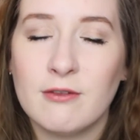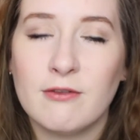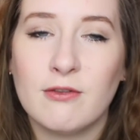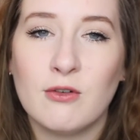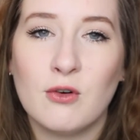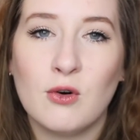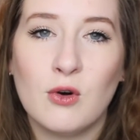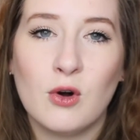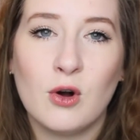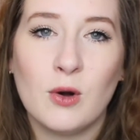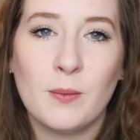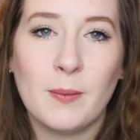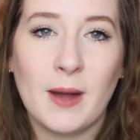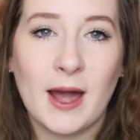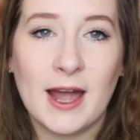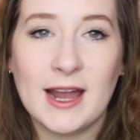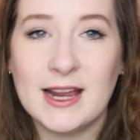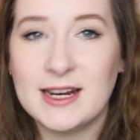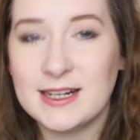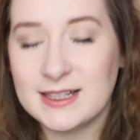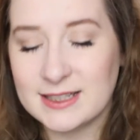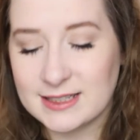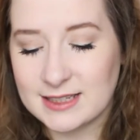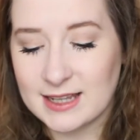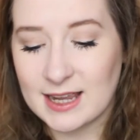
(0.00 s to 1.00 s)
For
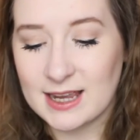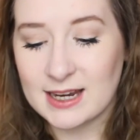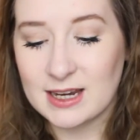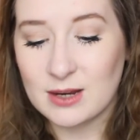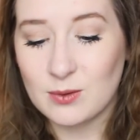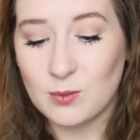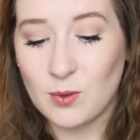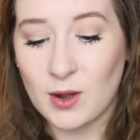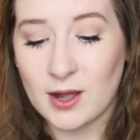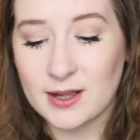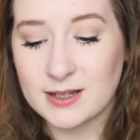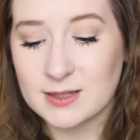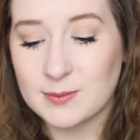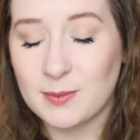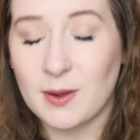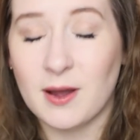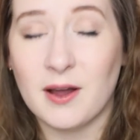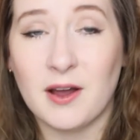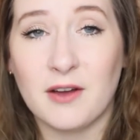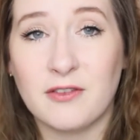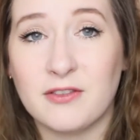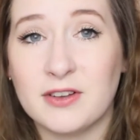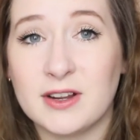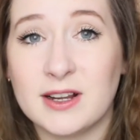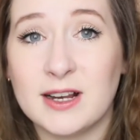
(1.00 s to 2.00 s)
paler skin it works
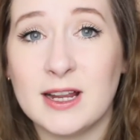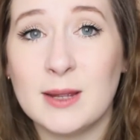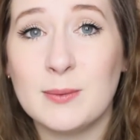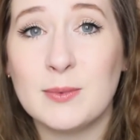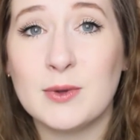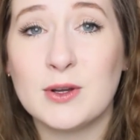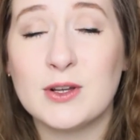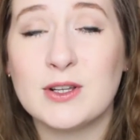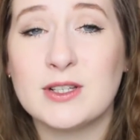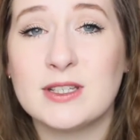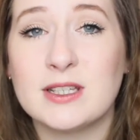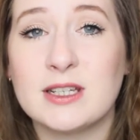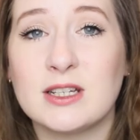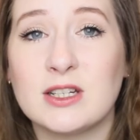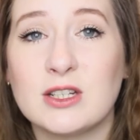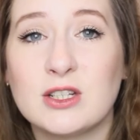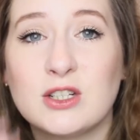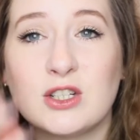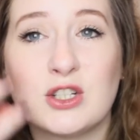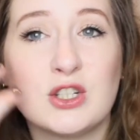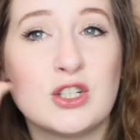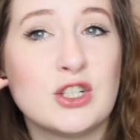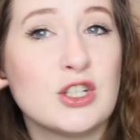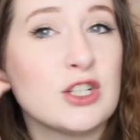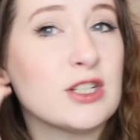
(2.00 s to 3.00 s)
perfectly because it
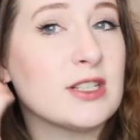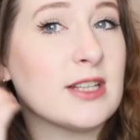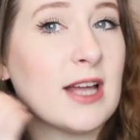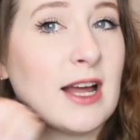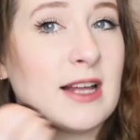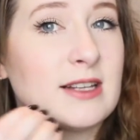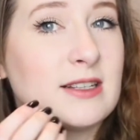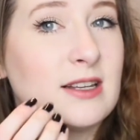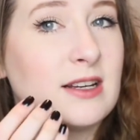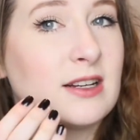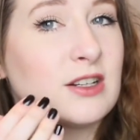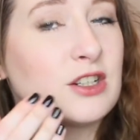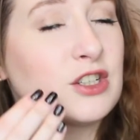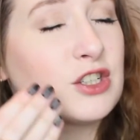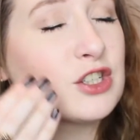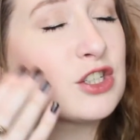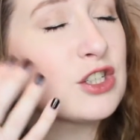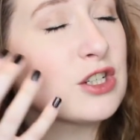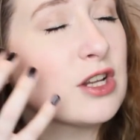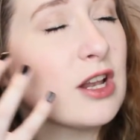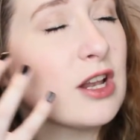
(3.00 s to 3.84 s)
you just add like a sh